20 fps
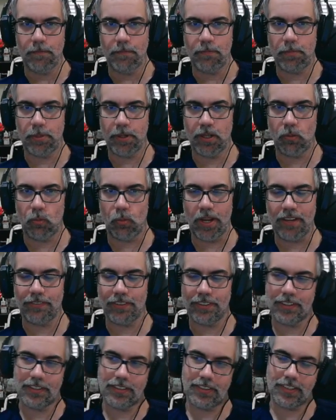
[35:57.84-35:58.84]
but we have
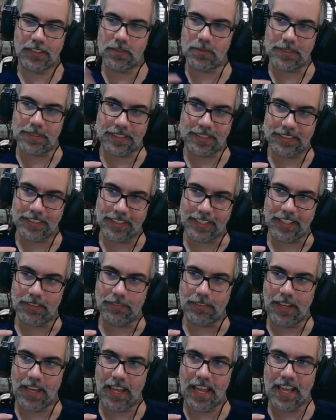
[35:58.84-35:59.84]
other things with
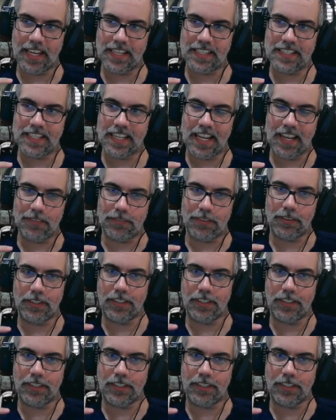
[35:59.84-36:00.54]
cleave. And if I'm